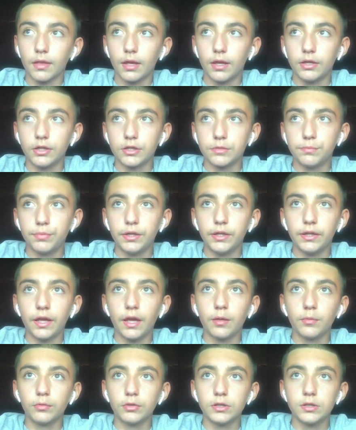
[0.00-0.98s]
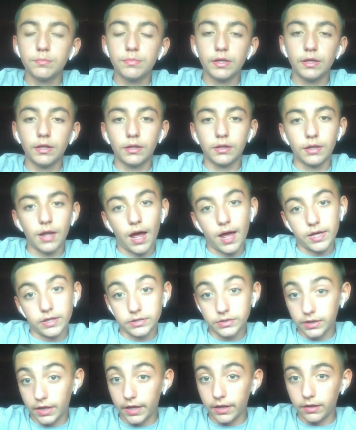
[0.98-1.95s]
and just being able to be a
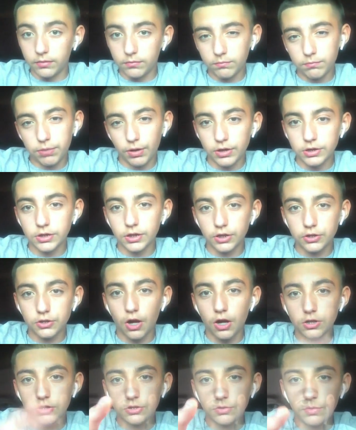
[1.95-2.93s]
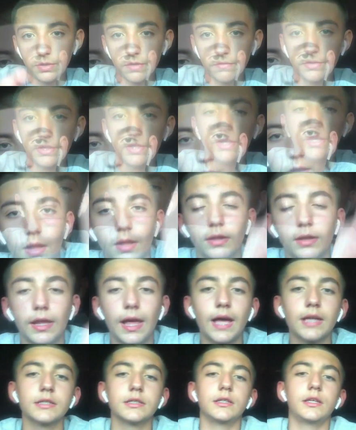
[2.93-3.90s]
nice, like, person to talk to whenever they need me.
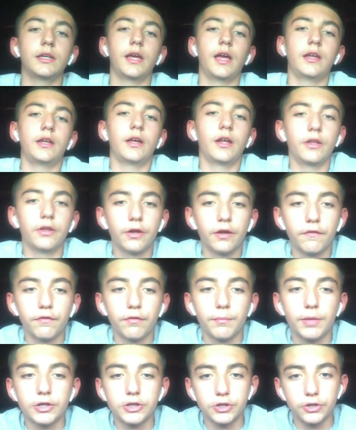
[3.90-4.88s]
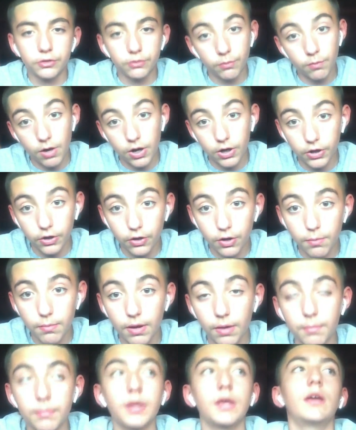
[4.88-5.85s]
Lastly, any other information you want to know
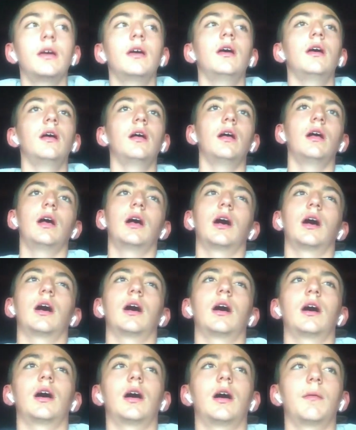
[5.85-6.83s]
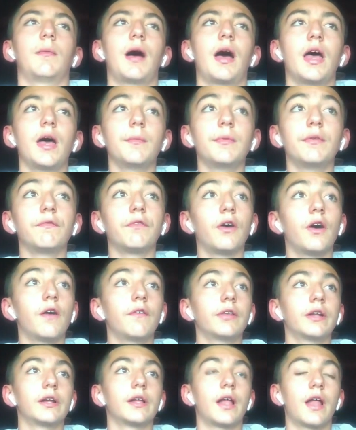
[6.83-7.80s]
about me, I am
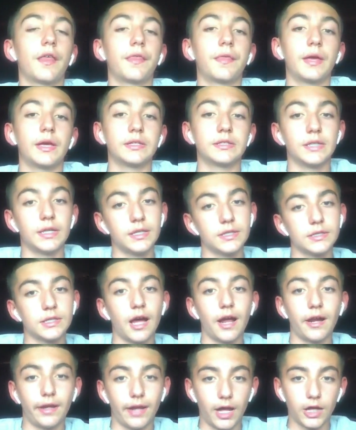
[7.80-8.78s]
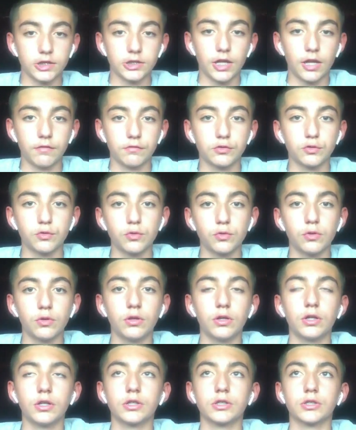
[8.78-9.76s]
involved in a lot of things inside and outside of
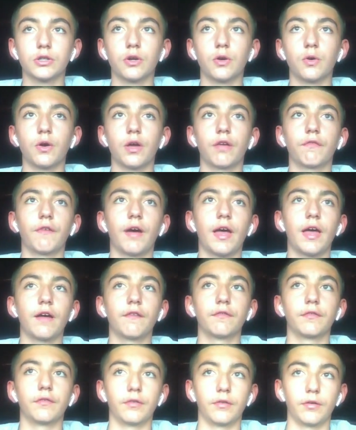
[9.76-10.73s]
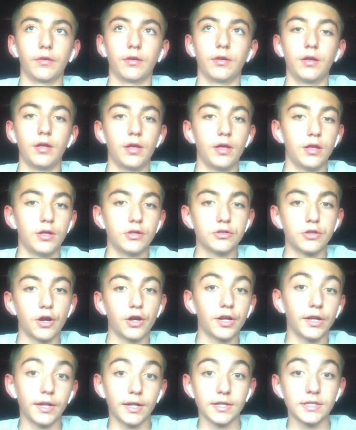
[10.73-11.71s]
school, so if I ever
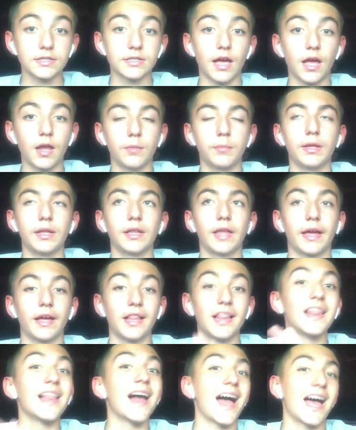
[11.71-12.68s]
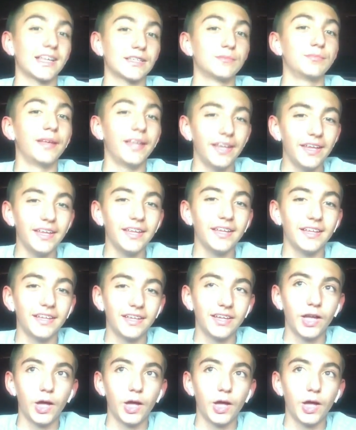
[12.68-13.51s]
turn in an assignment like last minute